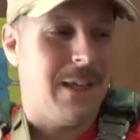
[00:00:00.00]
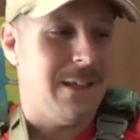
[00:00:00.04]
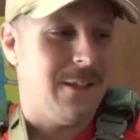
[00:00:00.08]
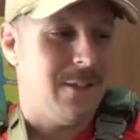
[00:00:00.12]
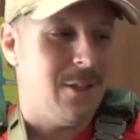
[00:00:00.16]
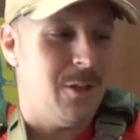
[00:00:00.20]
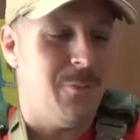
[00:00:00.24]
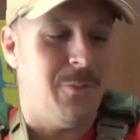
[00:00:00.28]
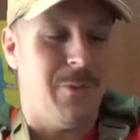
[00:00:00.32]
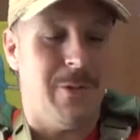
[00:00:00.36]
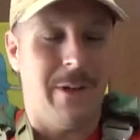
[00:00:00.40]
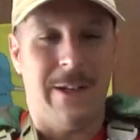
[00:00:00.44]

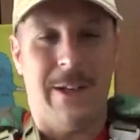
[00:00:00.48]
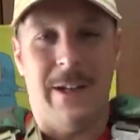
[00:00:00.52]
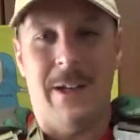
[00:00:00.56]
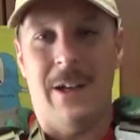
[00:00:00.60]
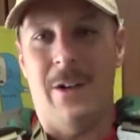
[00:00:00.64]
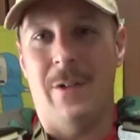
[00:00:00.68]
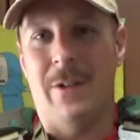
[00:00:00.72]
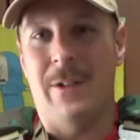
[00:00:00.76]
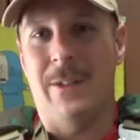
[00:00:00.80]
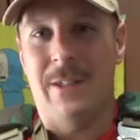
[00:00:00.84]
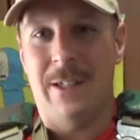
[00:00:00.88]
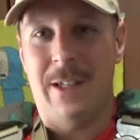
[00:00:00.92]

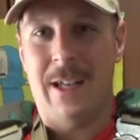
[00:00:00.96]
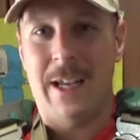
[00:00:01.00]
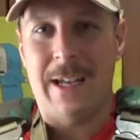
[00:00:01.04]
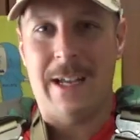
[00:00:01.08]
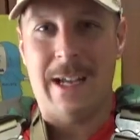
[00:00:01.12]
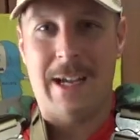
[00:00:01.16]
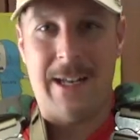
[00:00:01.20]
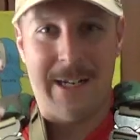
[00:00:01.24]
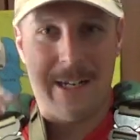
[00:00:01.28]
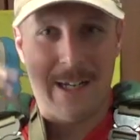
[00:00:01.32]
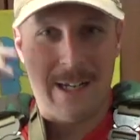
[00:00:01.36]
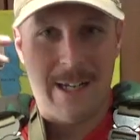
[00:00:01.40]
2.0 until I
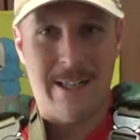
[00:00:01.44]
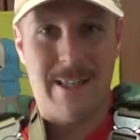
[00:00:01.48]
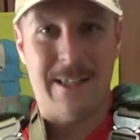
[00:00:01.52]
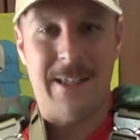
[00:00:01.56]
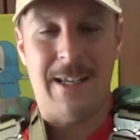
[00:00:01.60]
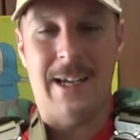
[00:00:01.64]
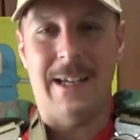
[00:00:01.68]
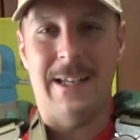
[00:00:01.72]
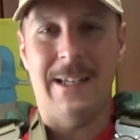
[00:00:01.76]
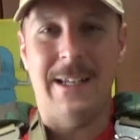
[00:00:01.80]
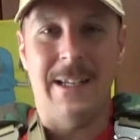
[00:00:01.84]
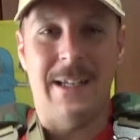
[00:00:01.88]
kind of got
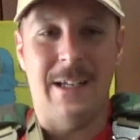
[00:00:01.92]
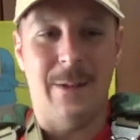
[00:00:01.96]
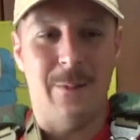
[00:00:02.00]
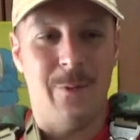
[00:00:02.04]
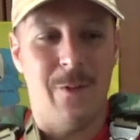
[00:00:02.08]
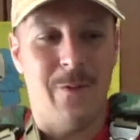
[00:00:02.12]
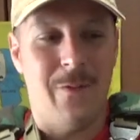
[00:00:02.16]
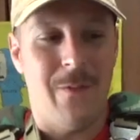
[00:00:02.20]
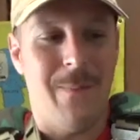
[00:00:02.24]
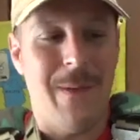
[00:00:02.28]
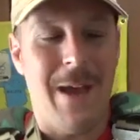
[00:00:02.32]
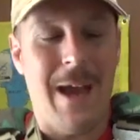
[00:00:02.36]
the idea to
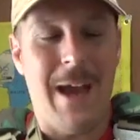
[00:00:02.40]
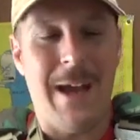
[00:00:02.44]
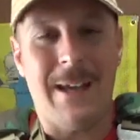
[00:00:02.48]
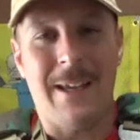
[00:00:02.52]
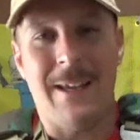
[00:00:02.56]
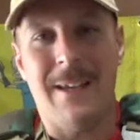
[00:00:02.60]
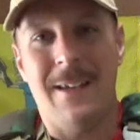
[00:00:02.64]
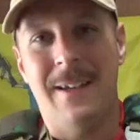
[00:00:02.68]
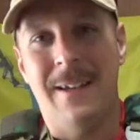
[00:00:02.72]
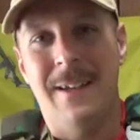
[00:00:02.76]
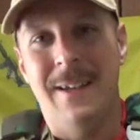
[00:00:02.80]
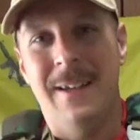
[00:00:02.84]
move it
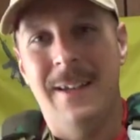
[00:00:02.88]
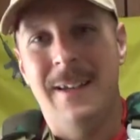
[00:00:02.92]
back,